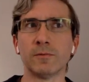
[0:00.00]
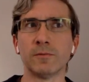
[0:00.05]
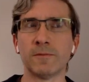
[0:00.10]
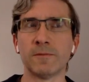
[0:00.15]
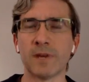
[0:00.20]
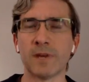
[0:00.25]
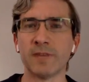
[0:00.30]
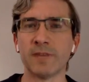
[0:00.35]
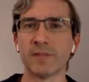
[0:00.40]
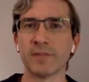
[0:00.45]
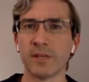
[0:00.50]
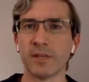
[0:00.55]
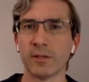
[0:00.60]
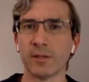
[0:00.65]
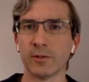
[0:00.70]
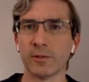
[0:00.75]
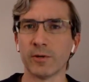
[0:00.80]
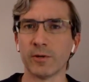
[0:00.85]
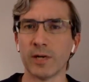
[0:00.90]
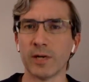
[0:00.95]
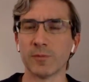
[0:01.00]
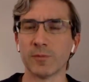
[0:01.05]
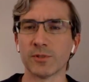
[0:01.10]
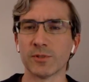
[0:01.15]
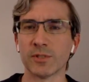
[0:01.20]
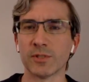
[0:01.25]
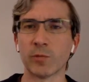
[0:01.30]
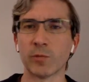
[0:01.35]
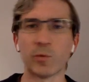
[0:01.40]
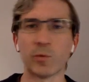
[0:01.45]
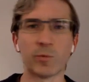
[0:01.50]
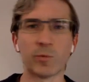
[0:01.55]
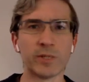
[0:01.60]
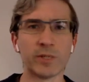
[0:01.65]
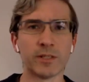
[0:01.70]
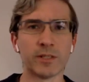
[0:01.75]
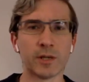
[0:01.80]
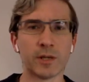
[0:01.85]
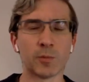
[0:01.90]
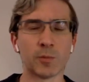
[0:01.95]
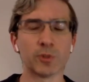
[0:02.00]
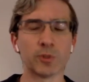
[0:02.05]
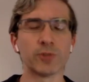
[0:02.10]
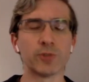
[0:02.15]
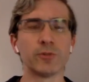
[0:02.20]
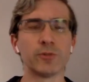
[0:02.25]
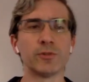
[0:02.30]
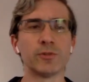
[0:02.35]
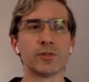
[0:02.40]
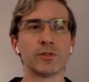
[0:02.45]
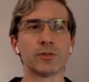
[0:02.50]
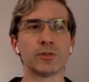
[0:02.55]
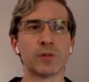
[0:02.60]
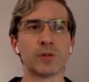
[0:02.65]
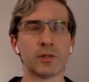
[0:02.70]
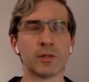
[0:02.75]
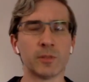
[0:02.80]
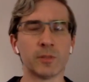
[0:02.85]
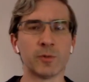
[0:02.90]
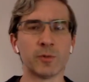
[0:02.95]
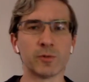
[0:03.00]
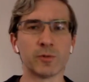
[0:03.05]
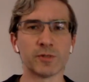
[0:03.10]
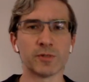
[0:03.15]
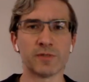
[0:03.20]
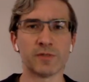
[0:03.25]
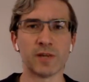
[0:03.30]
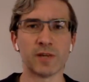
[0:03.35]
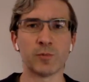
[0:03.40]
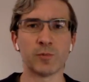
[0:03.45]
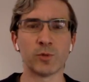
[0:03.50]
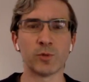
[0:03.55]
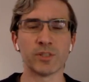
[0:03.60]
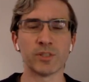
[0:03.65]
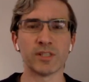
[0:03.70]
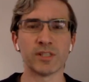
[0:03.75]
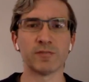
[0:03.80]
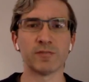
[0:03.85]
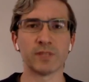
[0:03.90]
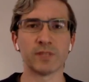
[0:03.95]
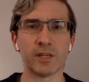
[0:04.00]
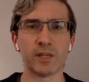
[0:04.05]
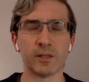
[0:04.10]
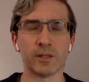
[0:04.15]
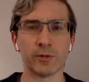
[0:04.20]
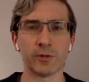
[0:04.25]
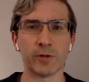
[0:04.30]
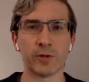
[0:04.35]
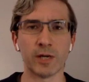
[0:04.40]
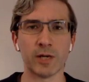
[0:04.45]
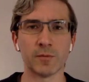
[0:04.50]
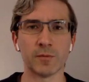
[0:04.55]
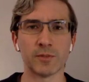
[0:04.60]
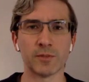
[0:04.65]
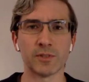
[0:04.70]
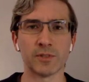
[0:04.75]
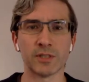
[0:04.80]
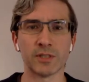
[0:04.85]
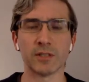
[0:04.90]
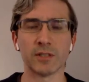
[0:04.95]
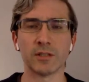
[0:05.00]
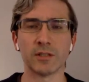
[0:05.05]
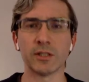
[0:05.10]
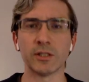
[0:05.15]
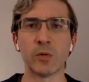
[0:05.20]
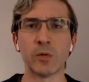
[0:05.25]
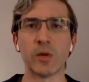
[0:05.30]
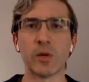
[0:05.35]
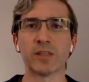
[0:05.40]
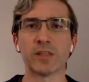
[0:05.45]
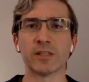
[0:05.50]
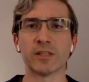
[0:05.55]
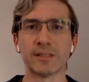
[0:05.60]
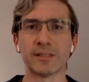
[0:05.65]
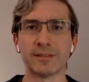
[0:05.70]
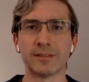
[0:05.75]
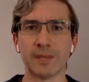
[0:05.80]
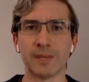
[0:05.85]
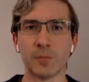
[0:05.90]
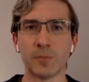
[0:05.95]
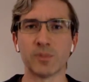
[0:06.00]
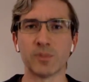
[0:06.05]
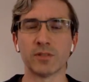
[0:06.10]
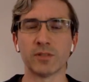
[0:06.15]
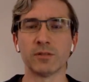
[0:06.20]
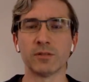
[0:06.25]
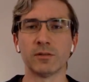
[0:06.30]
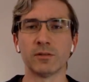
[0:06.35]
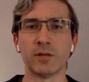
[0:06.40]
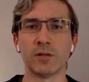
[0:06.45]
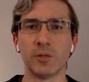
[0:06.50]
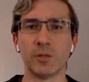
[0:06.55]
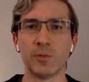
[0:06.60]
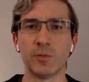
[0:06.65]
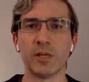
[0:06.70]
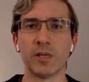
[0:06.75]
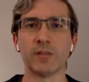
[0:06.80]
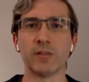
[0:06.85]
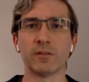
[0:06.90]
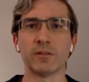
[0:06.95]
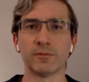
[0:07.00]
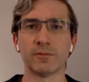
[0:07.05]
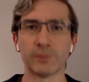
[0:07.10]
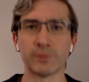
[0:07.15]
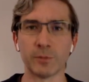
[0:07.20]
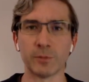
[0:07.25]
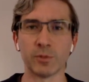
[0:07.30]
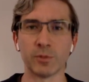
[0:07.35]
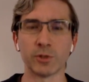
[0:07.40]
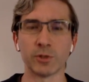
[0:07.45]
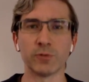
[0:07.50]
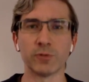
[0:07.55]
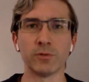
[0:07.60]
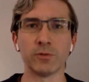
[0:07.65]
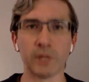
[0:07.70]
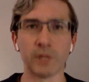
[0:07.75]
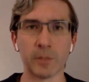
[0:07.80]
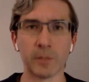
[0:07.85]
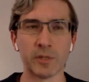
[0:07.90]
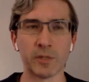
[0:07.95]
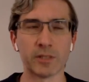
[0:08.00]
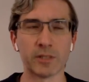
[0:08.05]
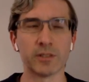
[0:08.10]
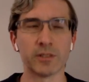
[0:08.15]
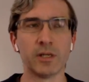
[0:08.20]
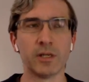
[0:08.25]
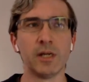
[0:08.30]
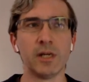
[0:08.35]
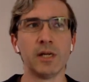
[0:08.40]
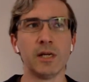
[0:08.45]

5 kilograms. Like when we did our balloons, our limit was 5.7 kilograms, the US exempt unmanned free balloon limit.